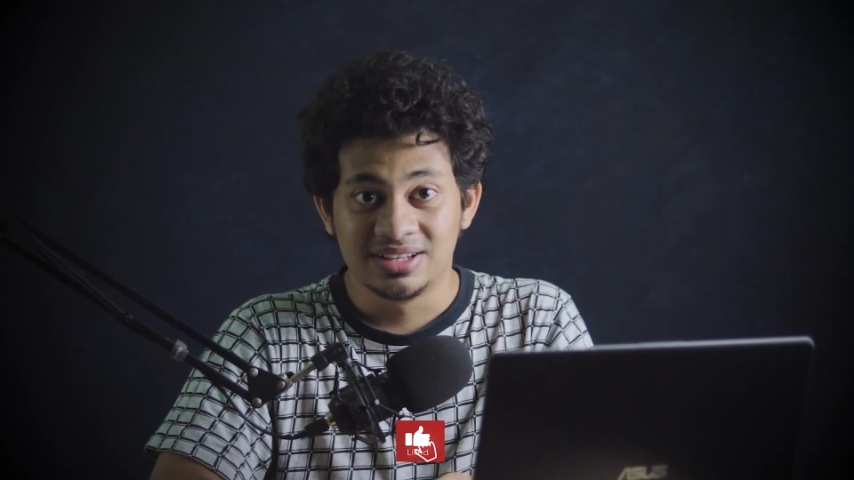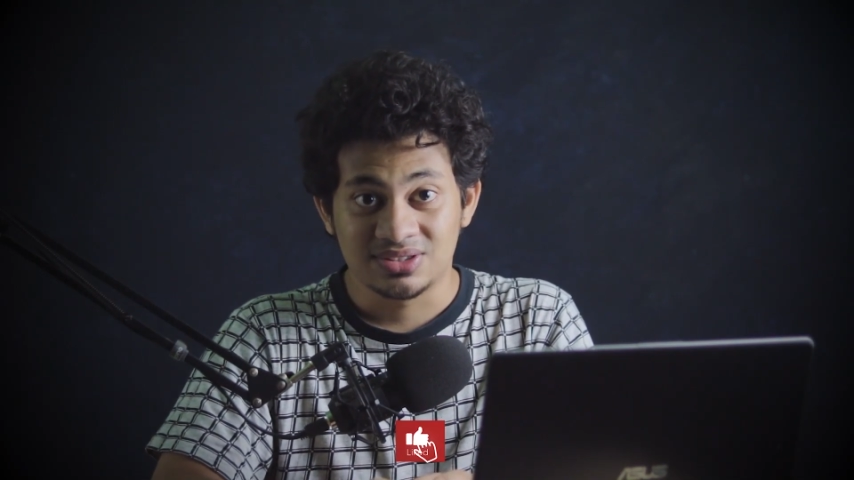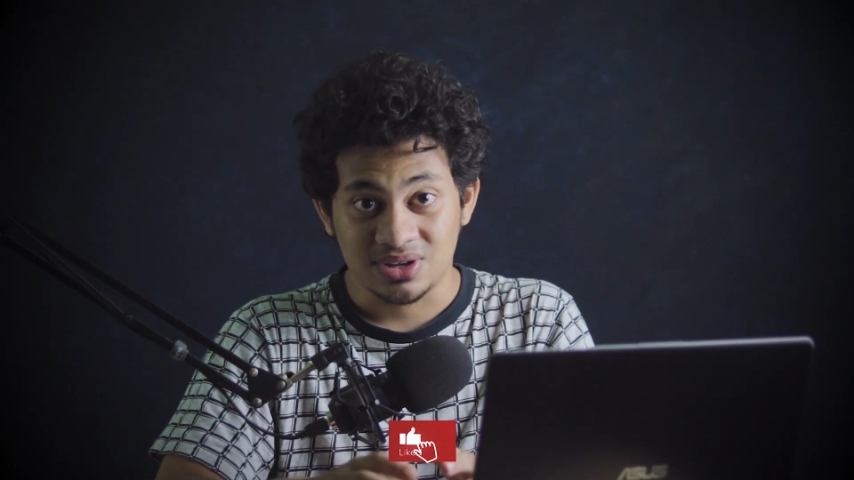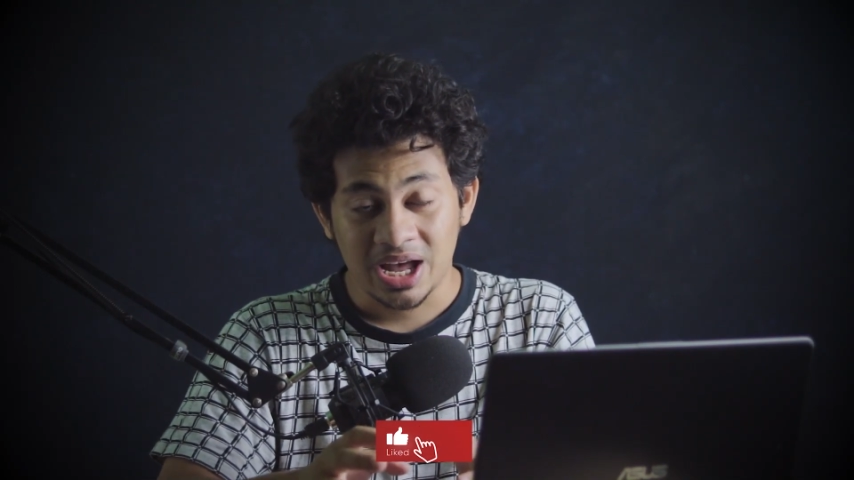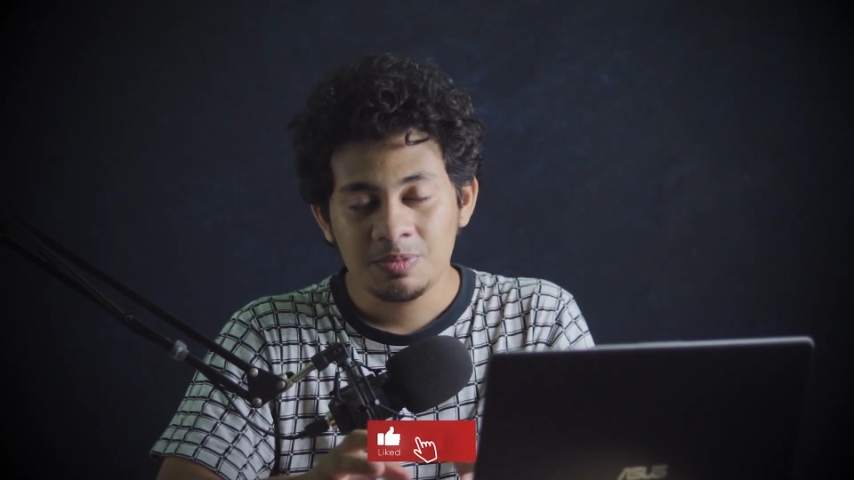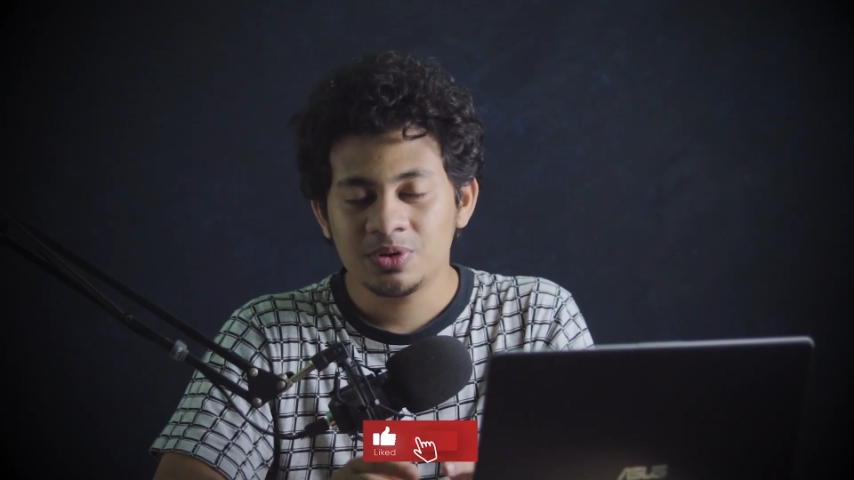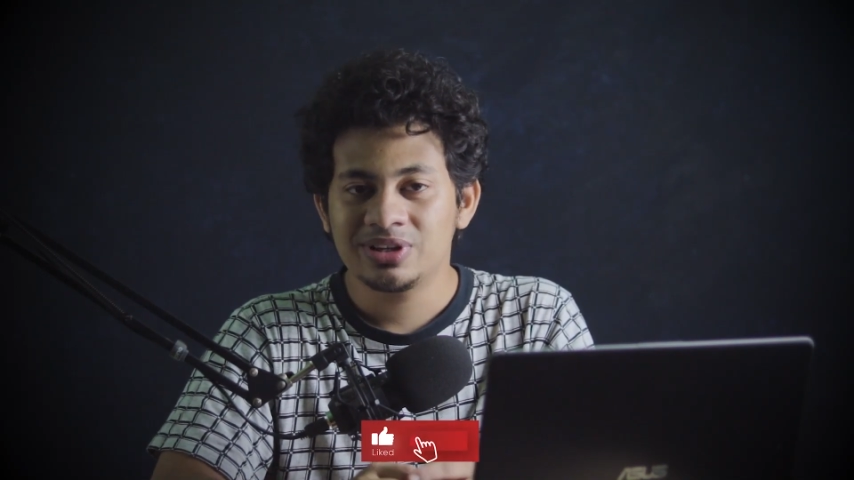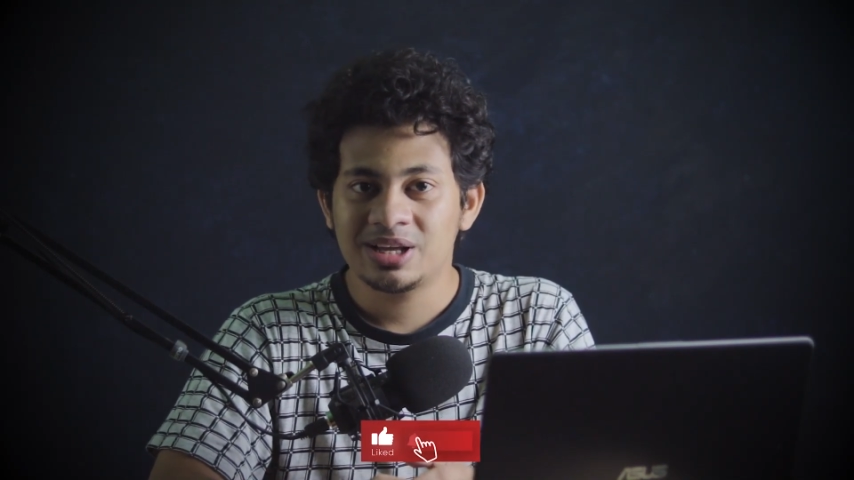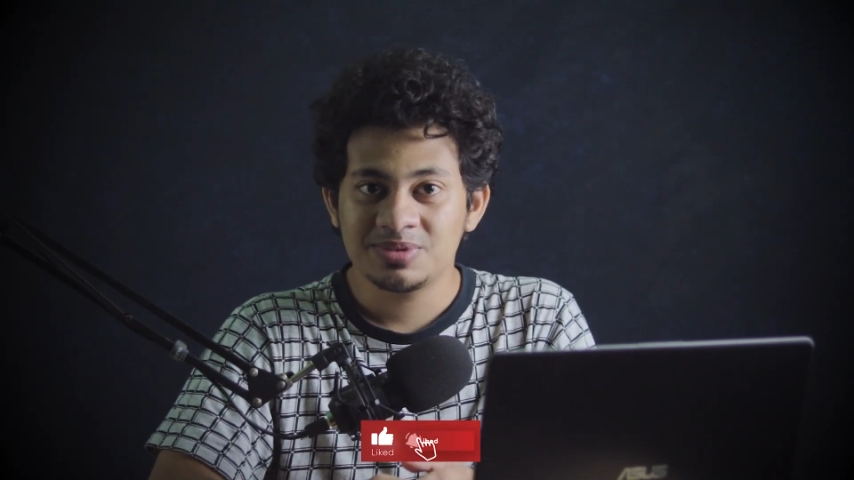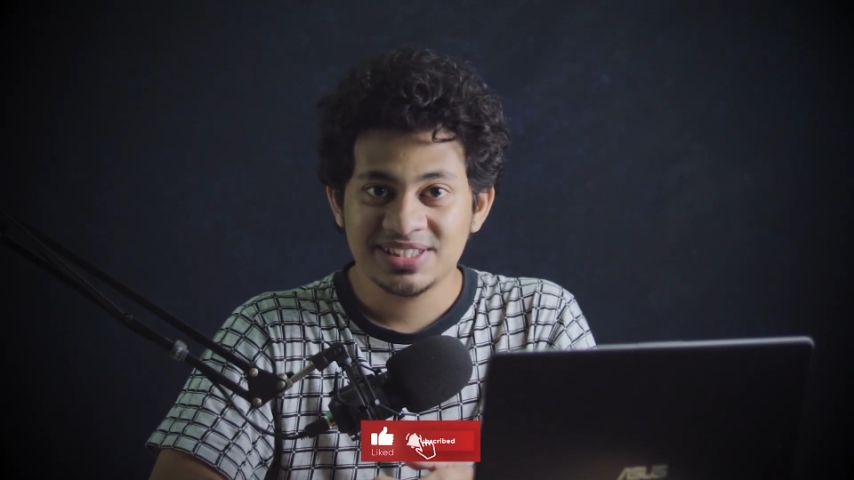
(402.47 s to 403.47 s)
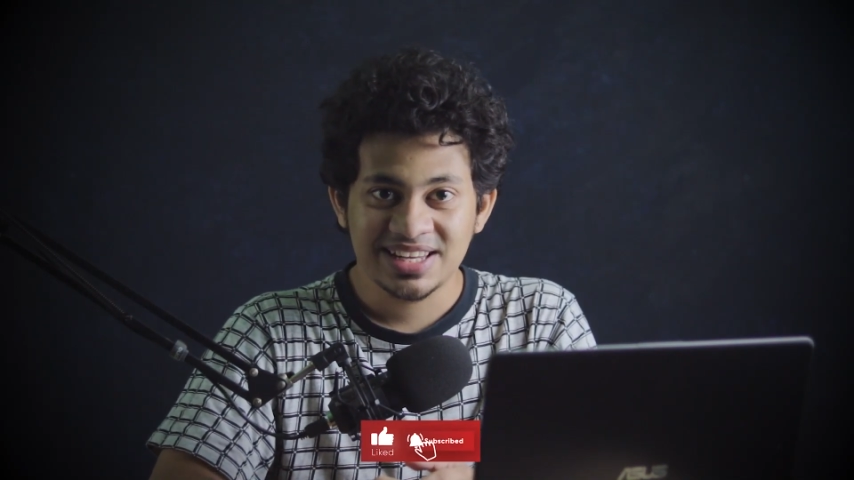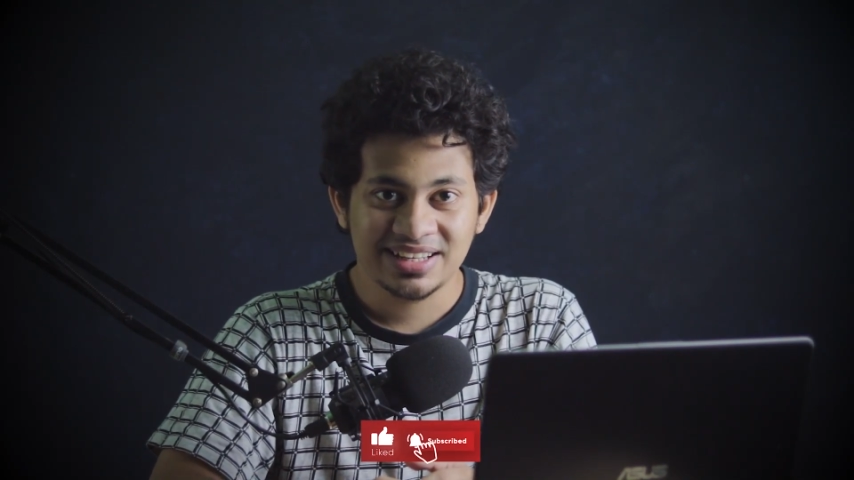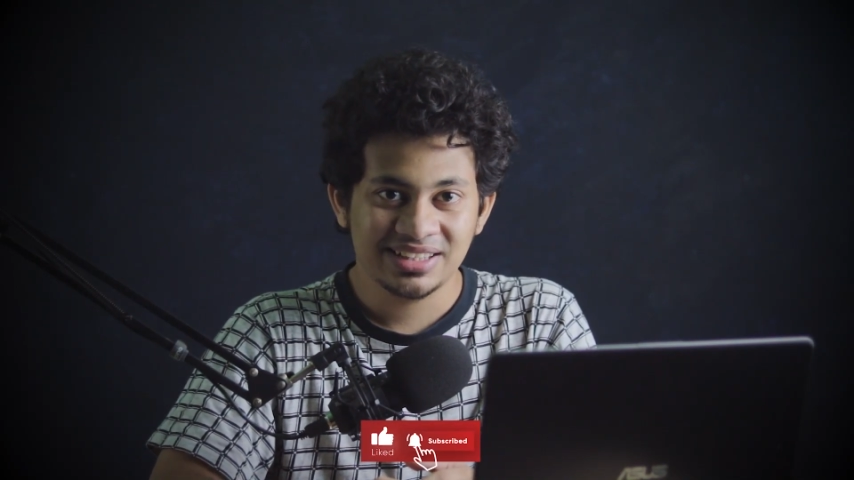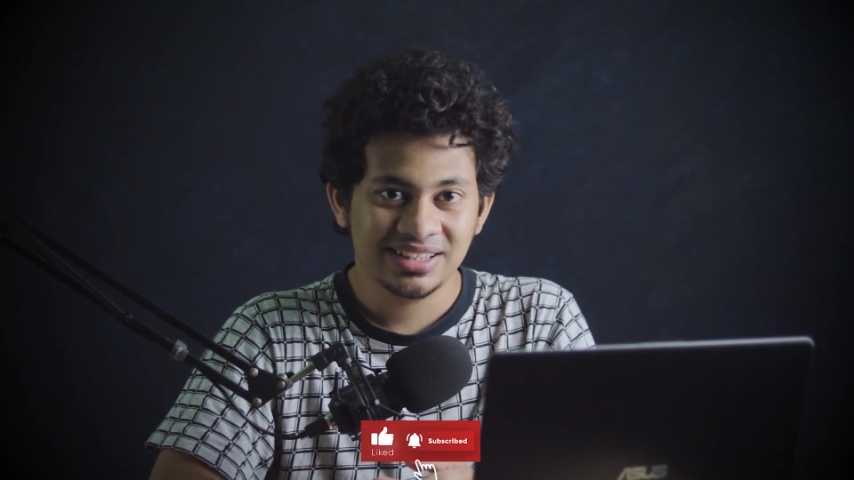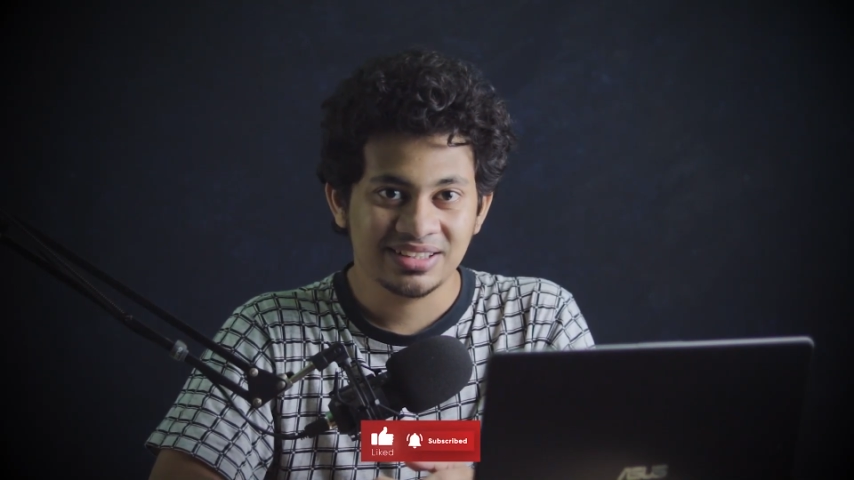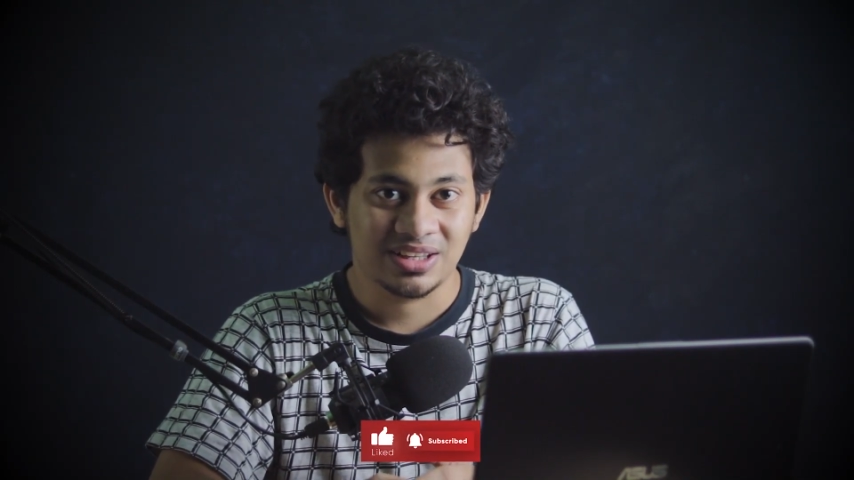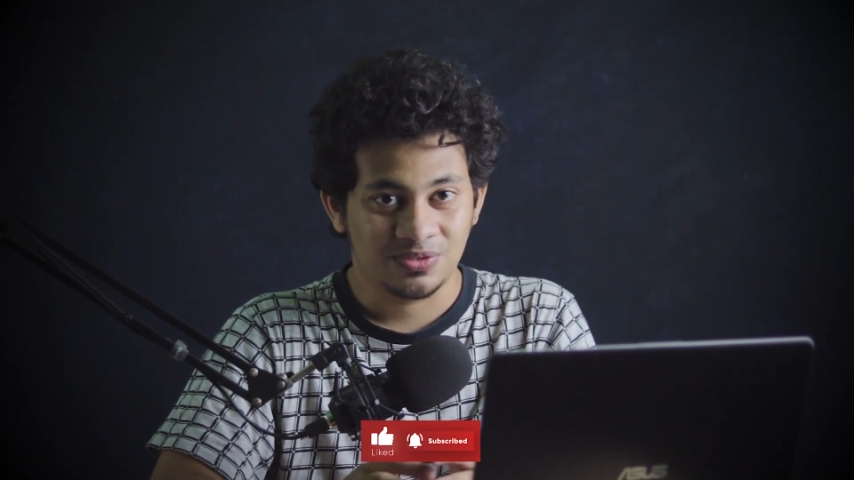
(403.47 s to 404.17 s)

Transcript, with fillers: So I hope you love this technique.